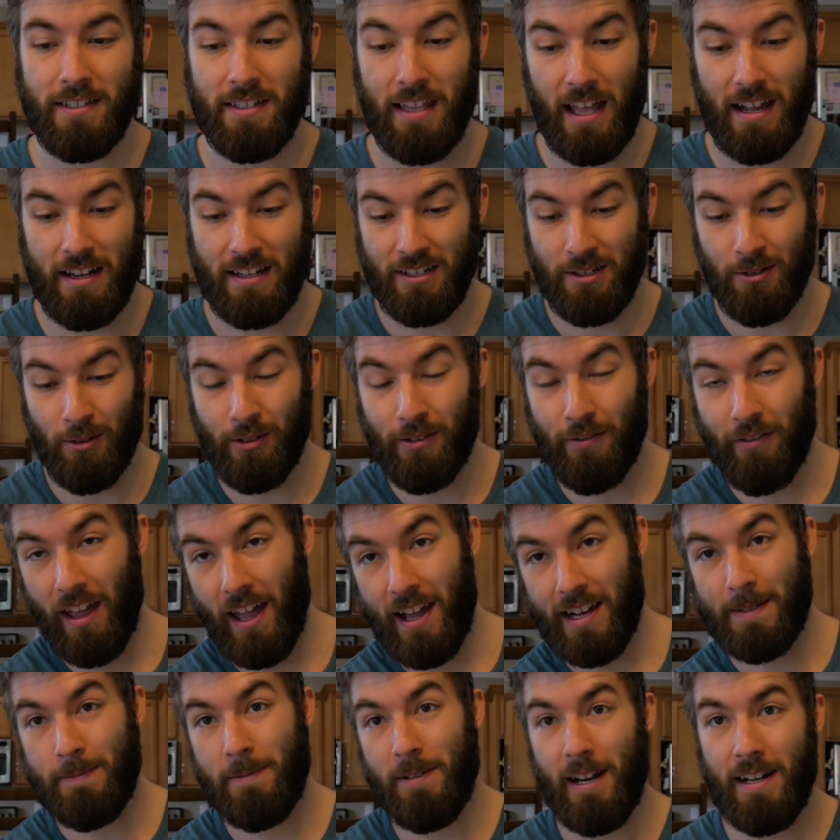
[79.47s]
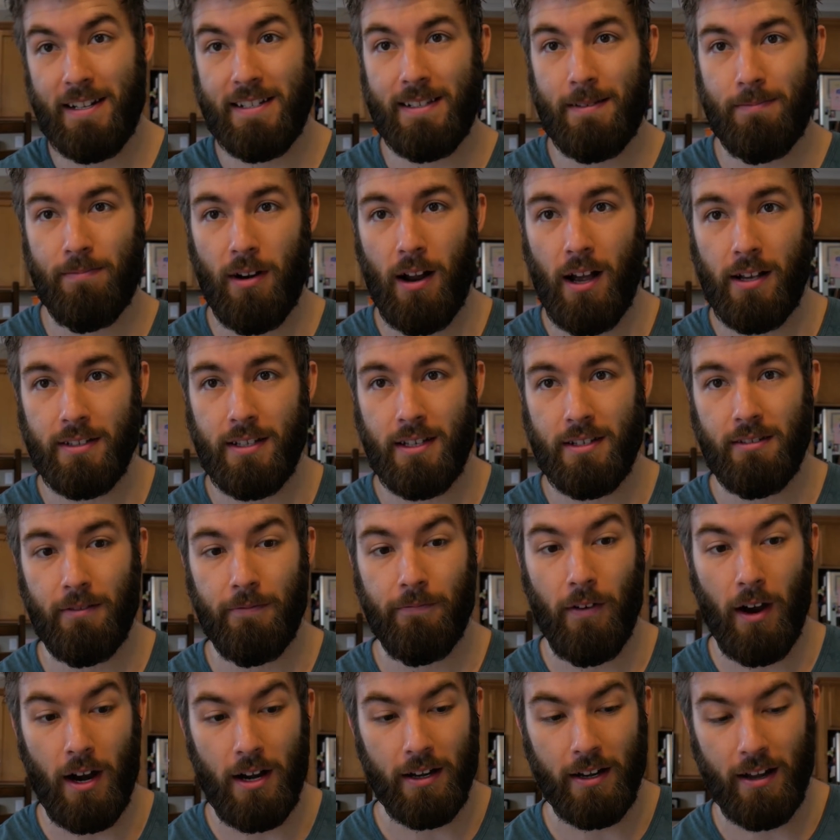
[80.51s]
that sort of expedites the process of
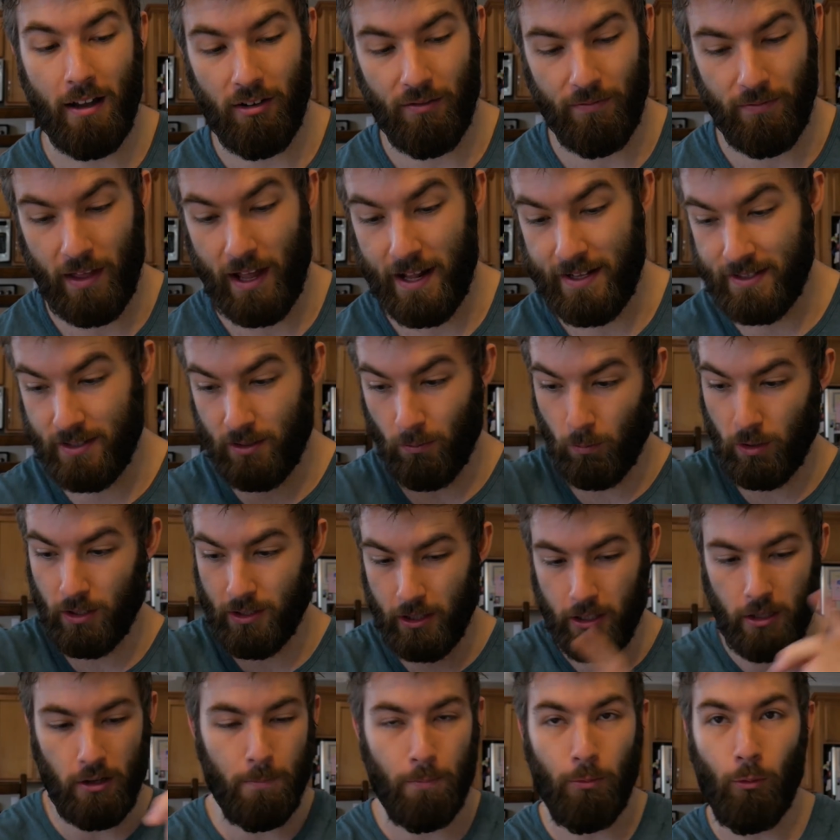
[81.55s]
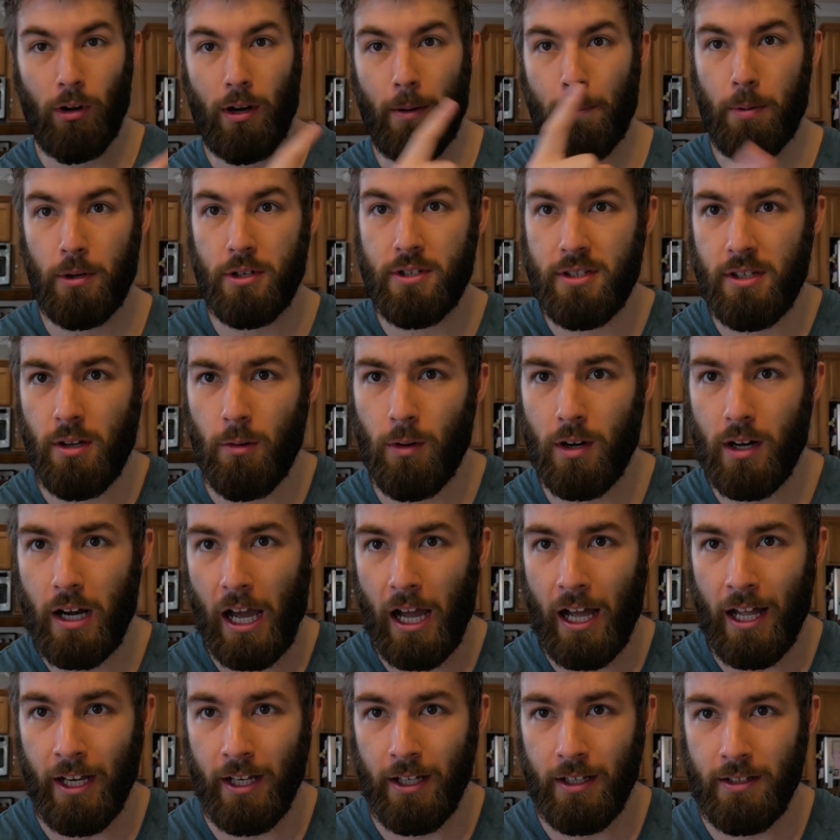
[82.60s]
finding out if that's the one that you want to pursue or
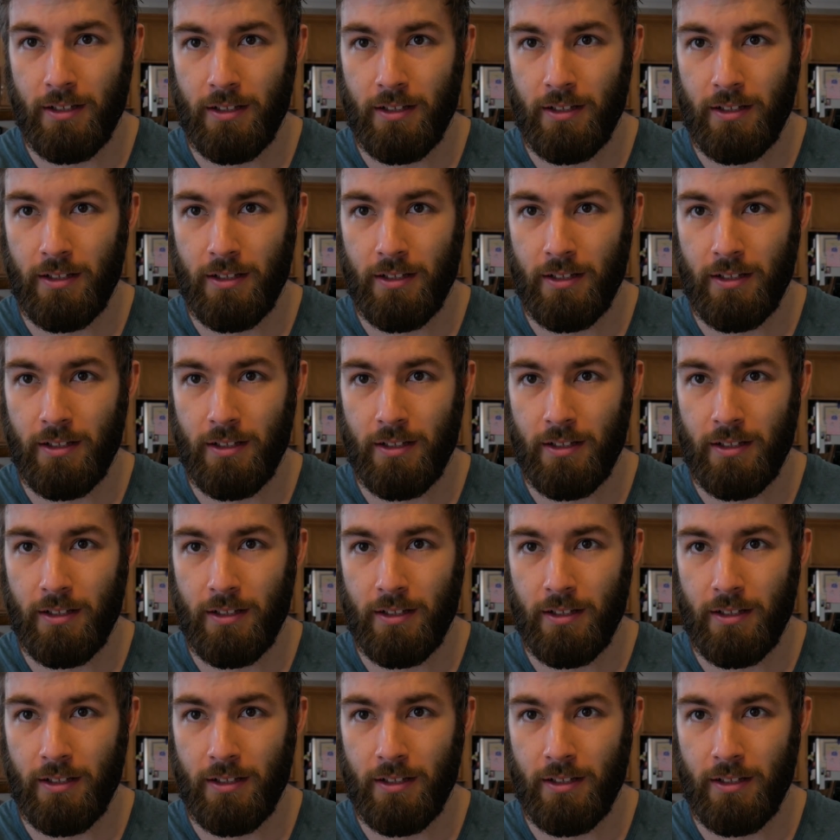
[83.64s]
not.